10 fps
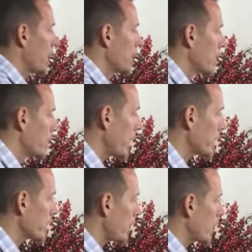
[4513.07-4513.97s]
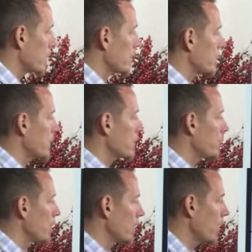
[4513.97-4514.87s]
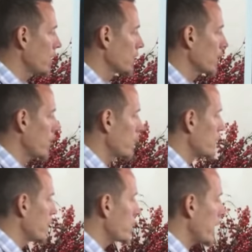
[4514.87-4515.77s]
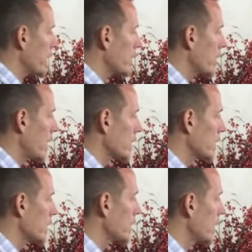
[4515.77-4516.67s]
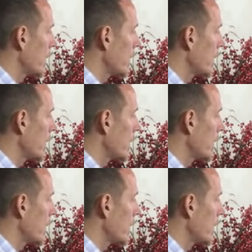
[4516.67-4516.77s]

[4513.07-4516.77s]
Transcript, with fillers: Mycotoxins, because if you're overloaded with mycotoxins,